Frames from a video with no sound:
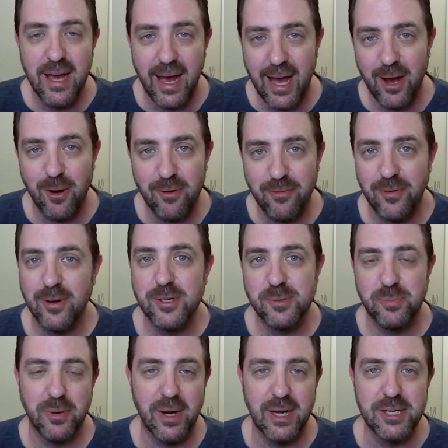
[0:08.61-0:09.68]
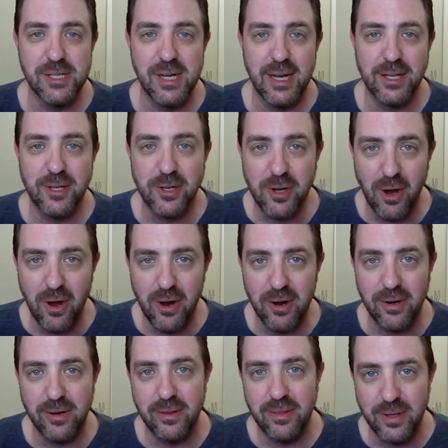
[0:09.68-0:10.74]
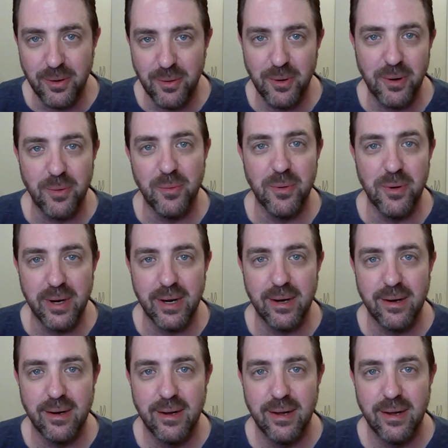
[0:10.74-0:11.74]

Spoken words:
our first project, Garn, the Orc Warrior.